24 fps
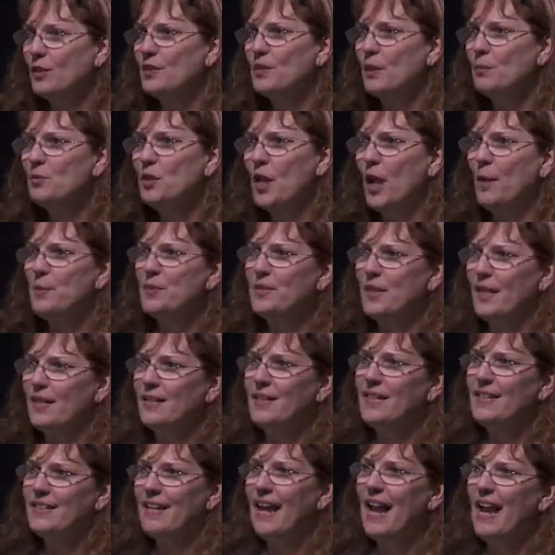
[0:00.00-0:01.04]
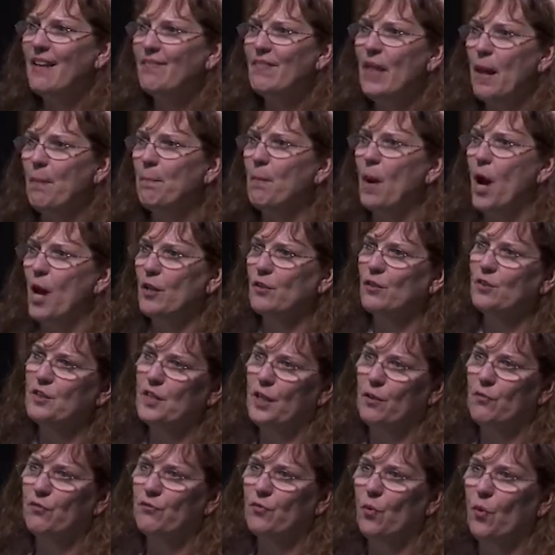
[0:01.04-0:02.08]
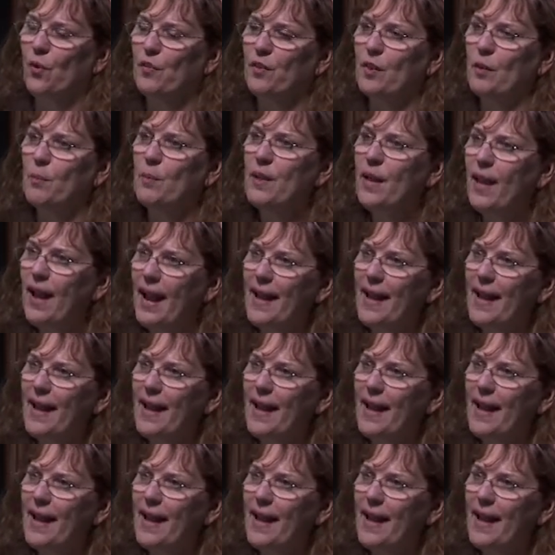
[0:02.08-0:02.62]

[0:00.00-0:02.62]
Sometimes they need to have that model done for them,